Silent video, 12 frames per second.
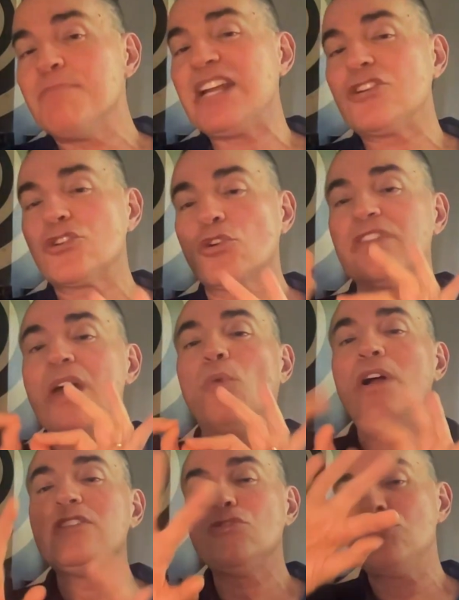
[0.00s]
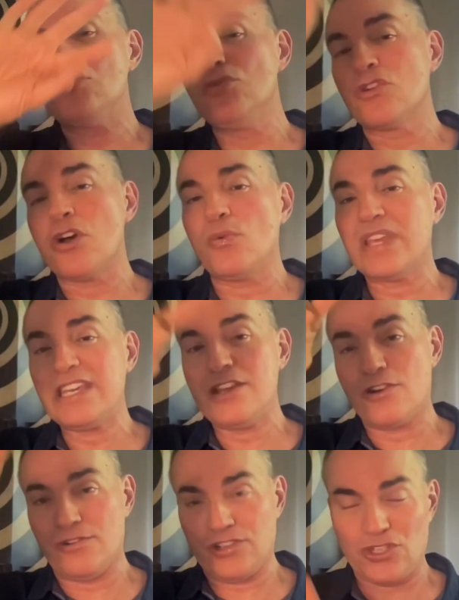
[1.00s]
sure that what you do
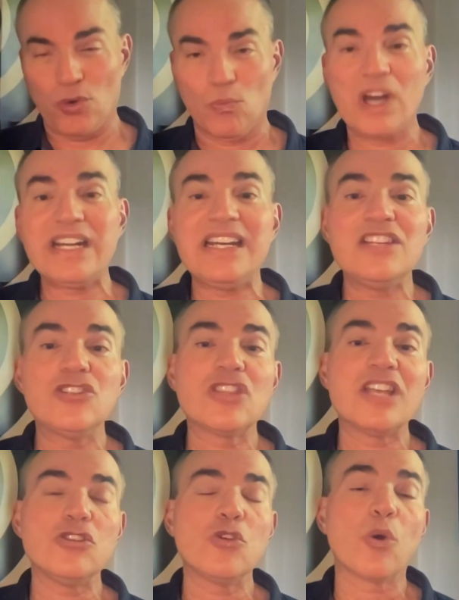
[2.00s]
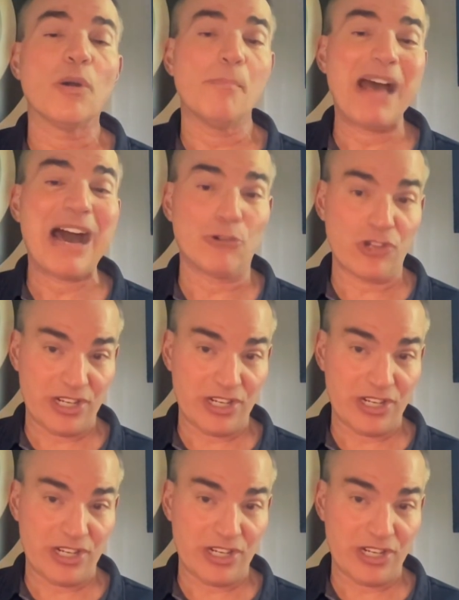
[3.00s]
coheres to what it is that you're about.